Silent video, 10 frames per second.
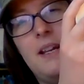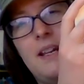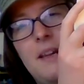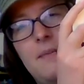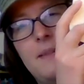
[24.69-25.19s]

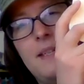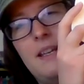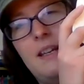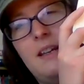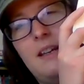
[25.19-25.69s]
comes
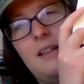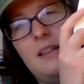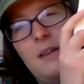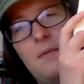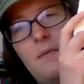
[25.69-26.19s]
in
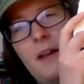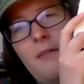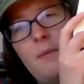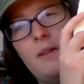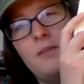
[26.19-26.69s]
the
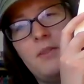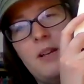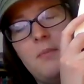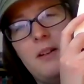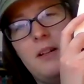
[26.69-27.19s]
5ml
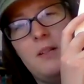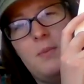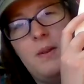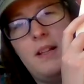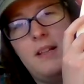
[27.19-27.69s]
dropper as
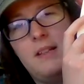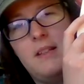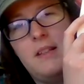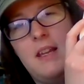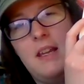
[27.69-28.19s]
well as
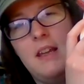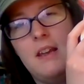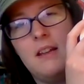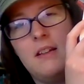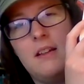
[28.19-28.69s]
the
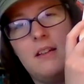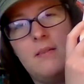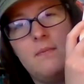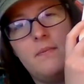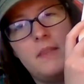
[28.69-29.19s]

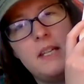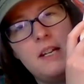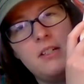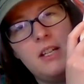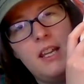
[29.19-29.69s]

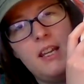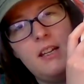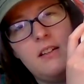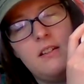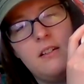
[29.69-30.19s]
touch
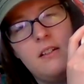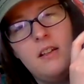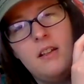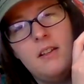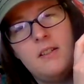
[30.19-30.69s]
kit.
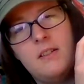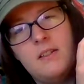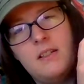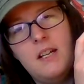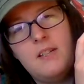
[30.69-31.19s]
So there's
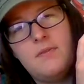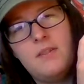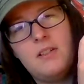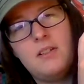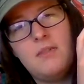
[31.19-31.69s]
a touch
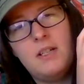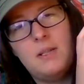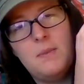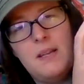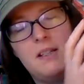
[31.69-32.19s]
version, which
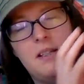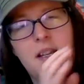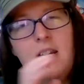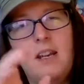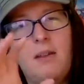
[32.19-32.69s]
is basically
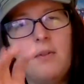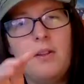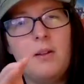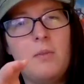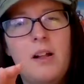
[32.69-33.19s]
in a
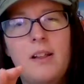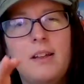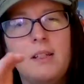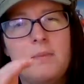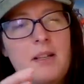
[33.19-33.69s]
roller ball and
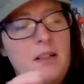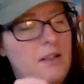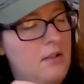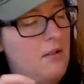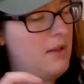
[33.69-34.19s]
it's
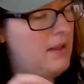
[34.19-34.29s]
pre-diluted with